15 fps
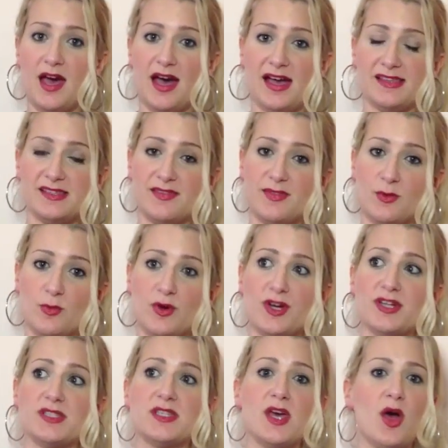As in the
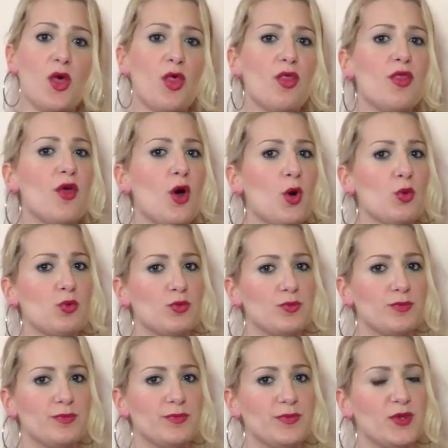word though,
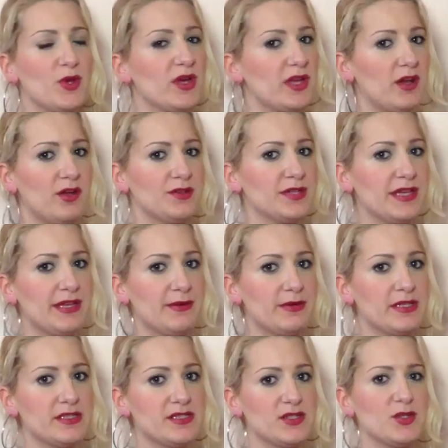you cannot hear
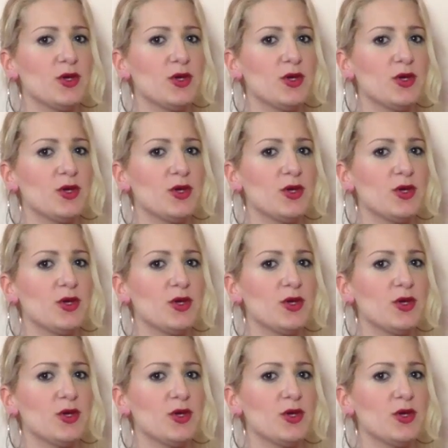it.